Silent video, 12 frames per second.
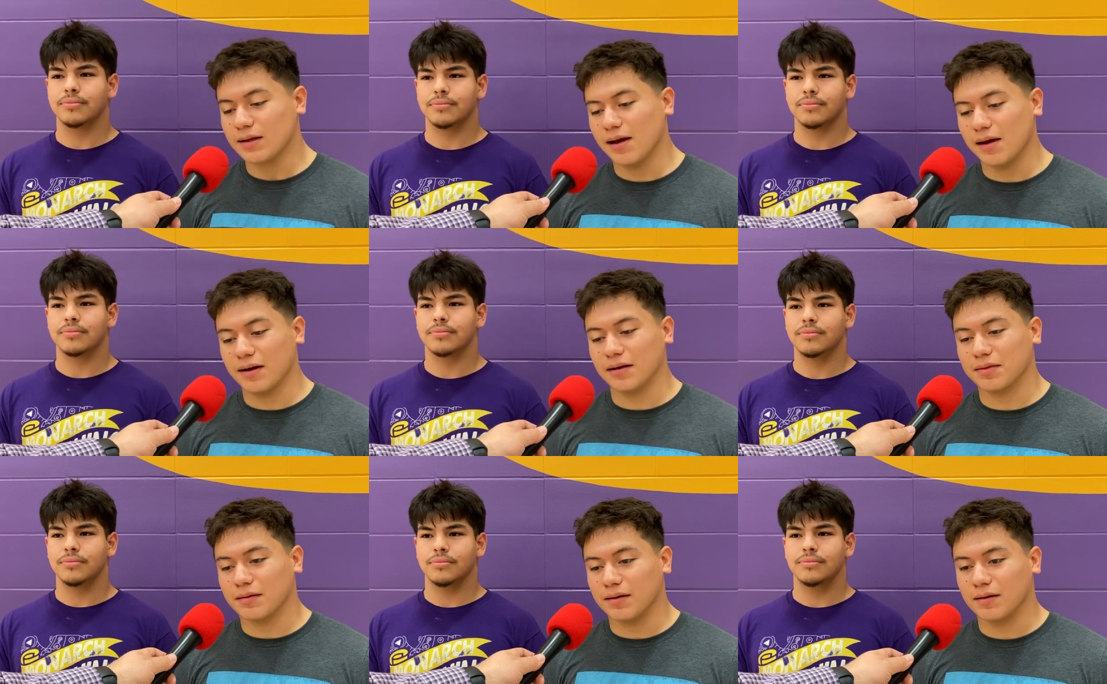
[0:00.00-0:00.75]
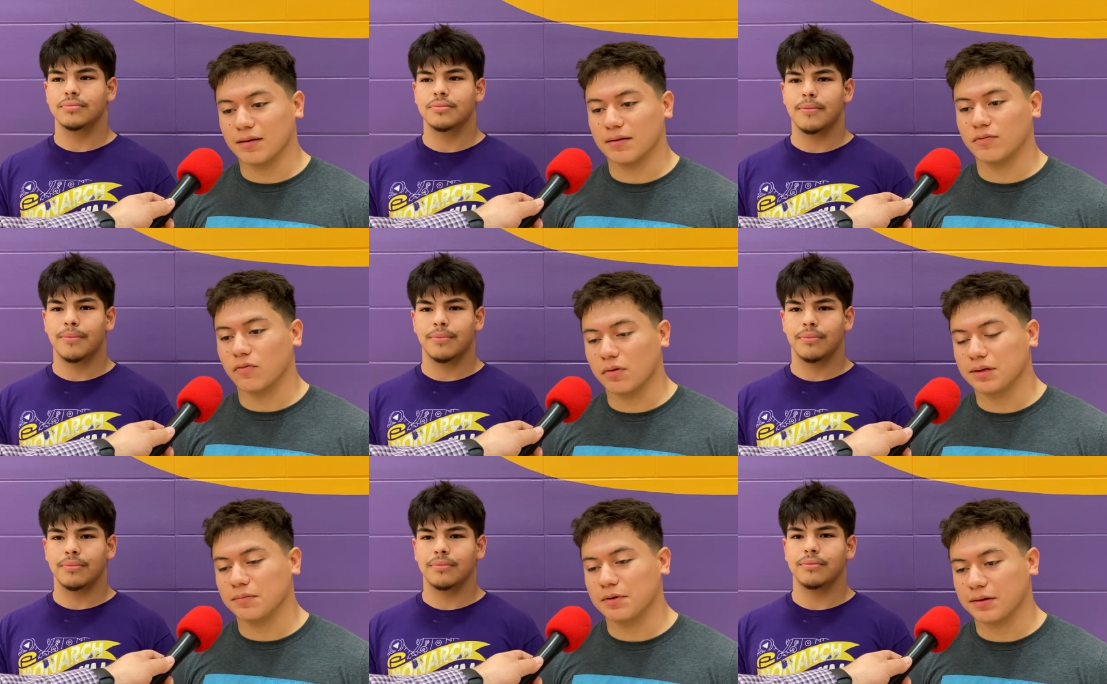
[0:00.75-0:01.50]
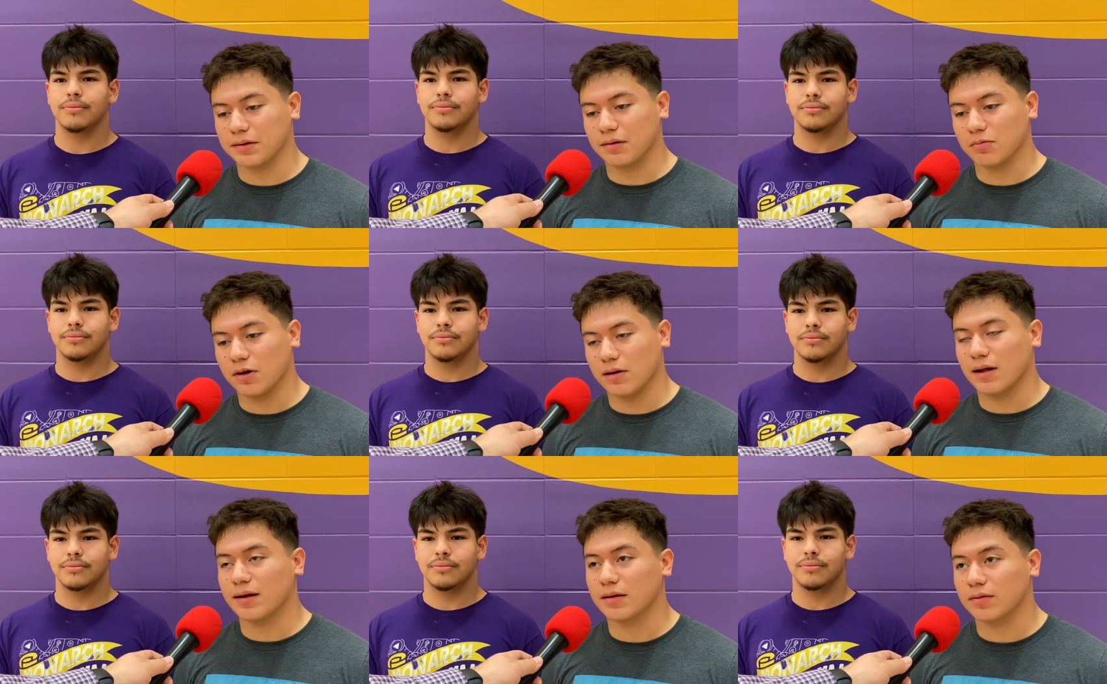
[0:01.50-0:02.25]
Speaker 1: I got uh, four siblings as well.
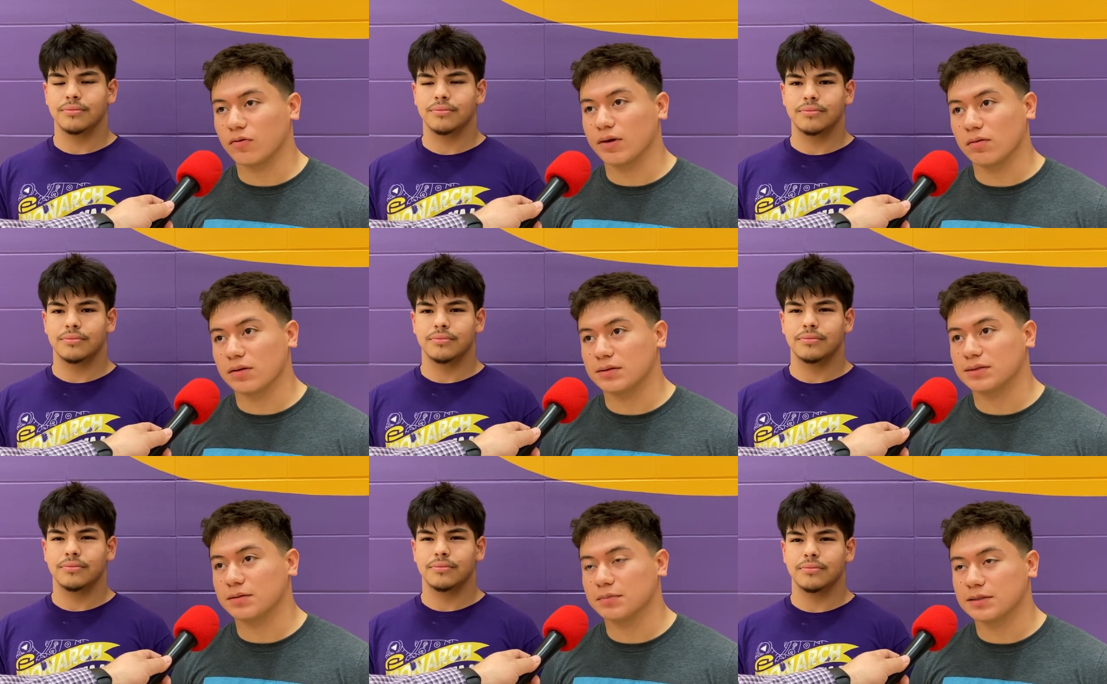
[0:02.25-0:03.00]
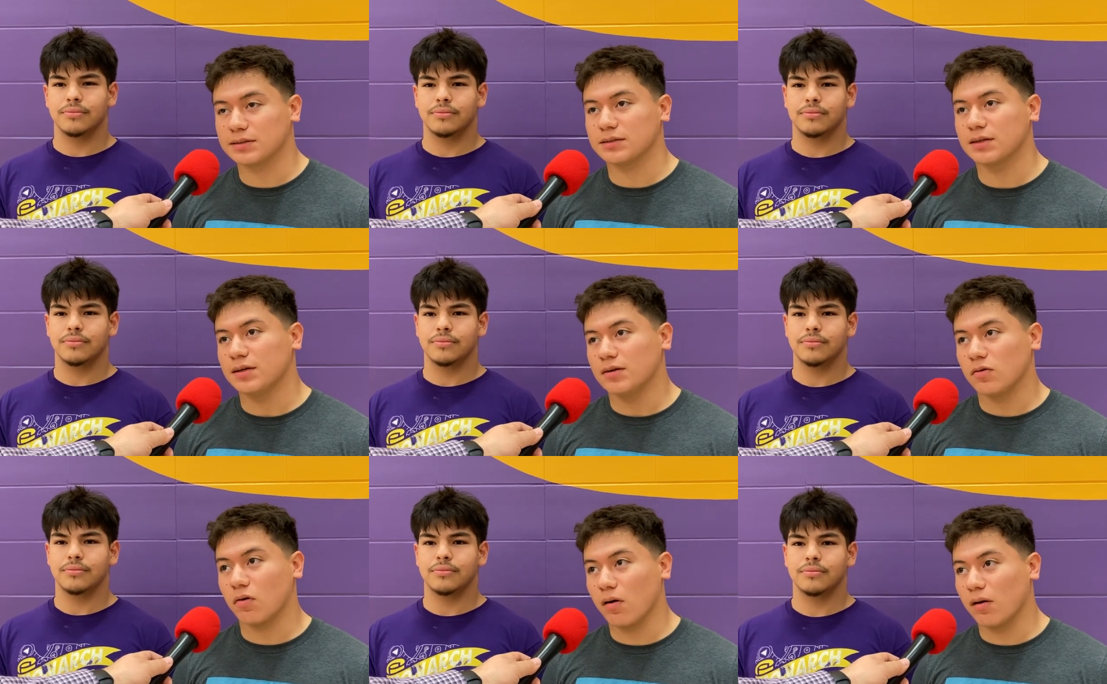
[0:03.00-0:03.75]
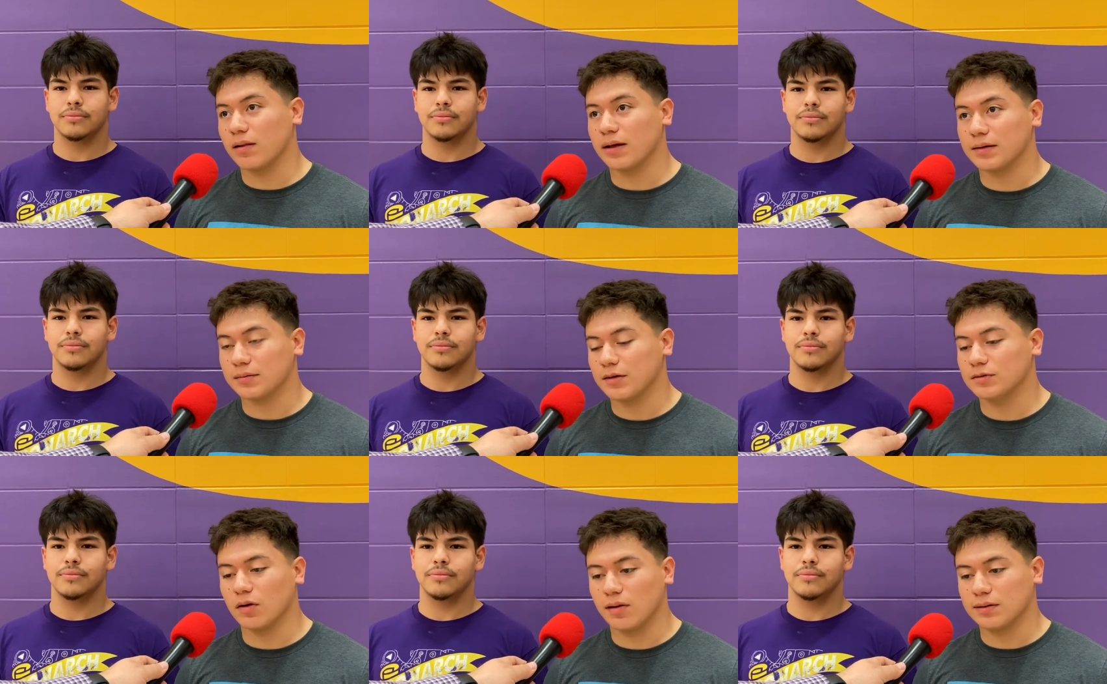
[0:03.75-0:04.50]
I got three older siblings. We're all like
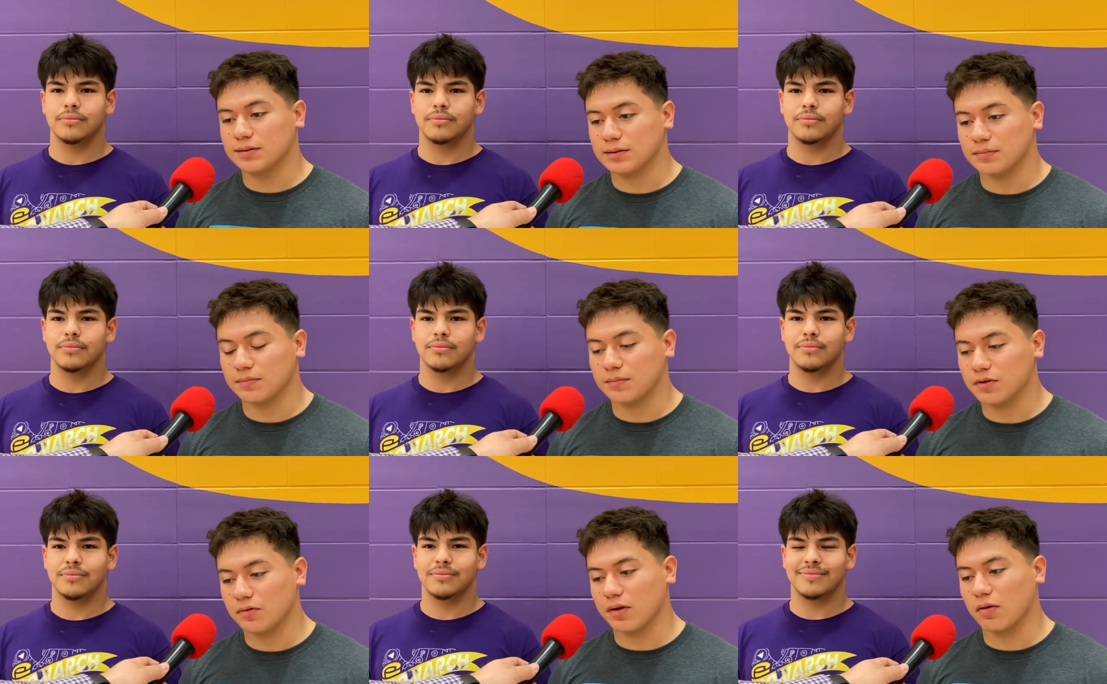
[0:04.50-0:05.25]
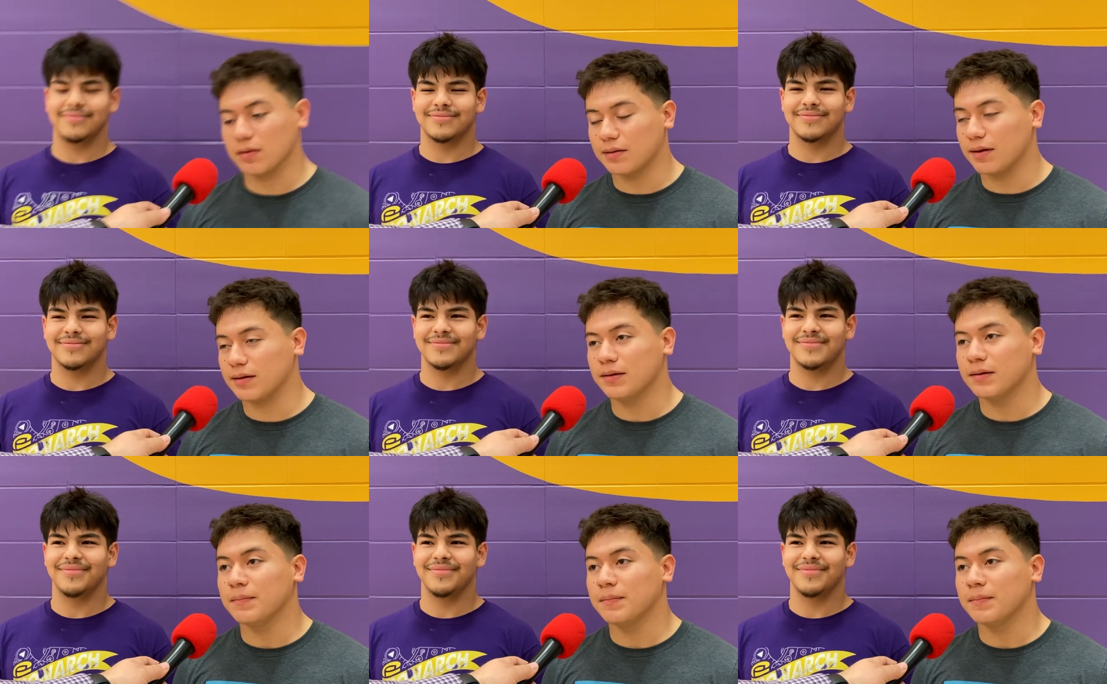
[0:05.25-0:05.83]
adults doing their own thing.